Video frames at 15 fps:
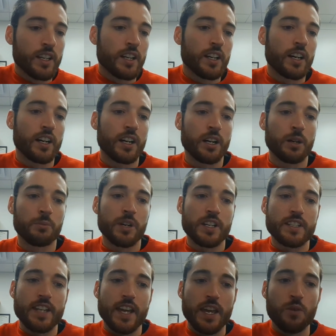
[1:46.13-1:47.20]

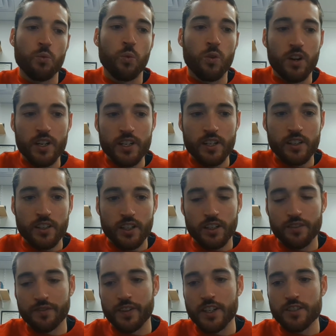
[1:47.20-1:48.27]
Day 1
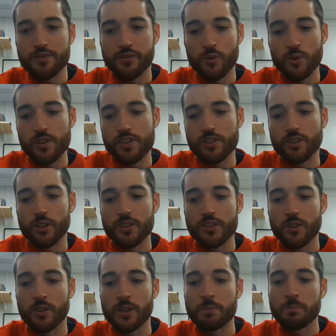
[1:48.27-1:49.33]
of Phase 4 starts
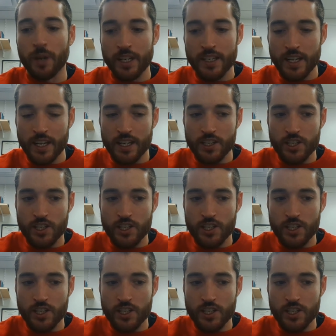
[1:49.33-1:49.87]
on Monday,